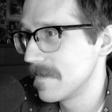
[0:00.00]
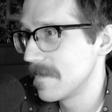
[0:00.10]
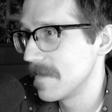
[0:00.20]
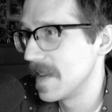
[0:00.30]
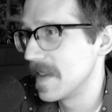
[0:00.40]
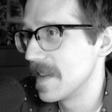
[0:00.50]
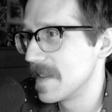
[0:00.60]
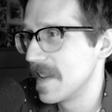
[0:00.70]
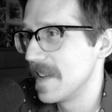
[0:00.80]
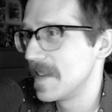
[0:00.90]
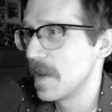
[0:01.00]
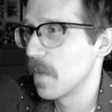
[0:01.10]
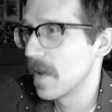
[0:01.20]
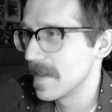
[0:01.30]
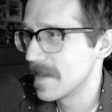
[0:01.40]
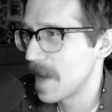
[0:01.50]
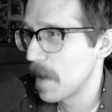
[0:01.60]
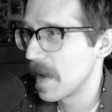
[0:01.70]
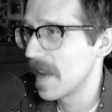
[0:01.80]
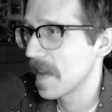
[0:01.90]
it didn't want to tell
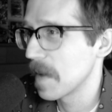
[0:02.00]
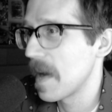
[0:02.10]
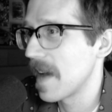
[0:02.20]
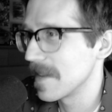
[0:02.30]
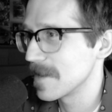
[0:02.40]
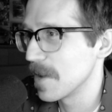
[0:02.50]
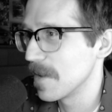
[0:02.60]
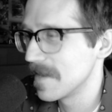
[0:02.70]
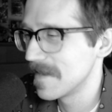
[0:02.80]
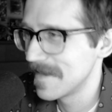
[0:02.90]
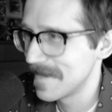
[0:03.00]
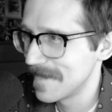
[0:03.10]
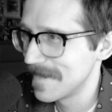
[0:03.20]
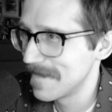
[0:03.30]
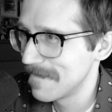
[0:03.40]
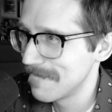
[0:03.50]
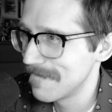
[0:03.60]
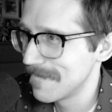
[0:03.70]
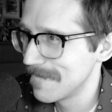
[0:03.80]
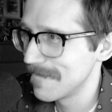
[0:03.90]
me anything about it. So,
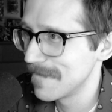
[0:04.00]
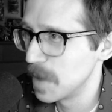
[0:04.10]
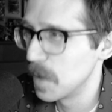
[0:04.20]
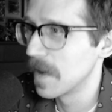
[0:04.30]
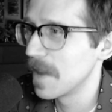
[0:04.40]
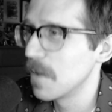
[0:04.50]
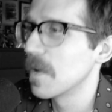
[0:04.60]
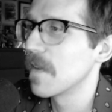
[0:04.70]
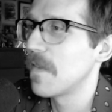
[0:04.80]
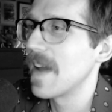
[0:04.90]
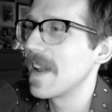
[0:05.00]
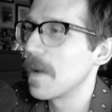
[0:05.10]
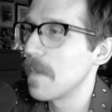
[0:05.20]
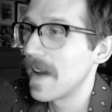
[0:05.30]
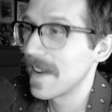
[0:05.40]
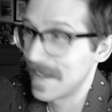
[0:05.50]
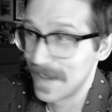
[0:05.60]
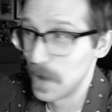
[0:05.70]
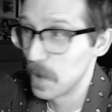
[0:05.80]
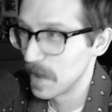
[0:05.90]
you want to find out about it?
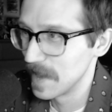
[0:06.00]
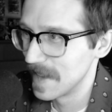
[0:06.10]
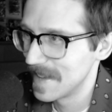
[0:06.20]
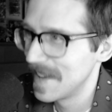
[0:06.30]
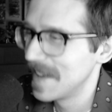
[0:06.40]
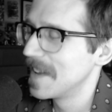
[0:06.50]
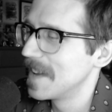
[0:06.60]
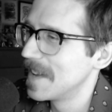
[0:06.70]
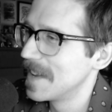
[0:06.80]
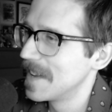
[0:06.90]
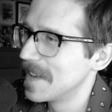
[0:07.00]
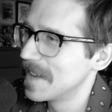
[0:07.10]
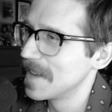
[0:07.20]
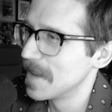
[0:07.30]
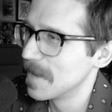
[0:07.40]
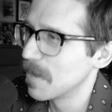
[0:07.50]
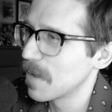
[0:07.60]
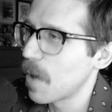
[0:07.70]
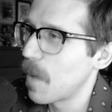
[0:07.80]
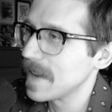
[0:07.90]
Google it.
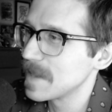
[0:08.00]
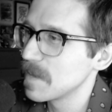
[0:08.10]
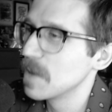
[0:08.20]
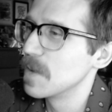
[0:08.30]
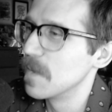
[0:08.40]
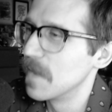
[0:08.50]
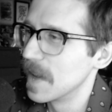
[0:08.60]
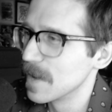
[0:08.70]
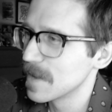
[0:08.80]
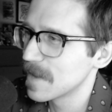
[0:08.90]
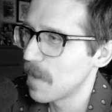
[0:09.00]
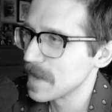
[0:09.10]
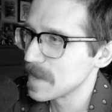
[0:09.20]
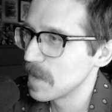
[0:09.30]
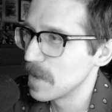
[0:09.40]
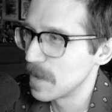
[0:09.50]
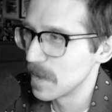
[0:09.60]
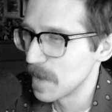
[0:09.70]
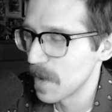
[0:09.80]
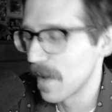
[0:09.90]
We'll go watch some YouTube videos. Go watch some
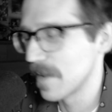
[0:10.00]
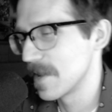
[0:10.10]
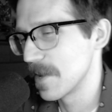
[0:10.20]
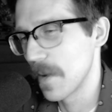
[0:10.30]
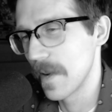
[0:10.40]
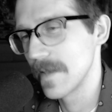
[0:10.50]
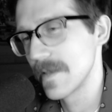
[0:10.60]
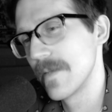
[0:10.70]
YouTube tutorials.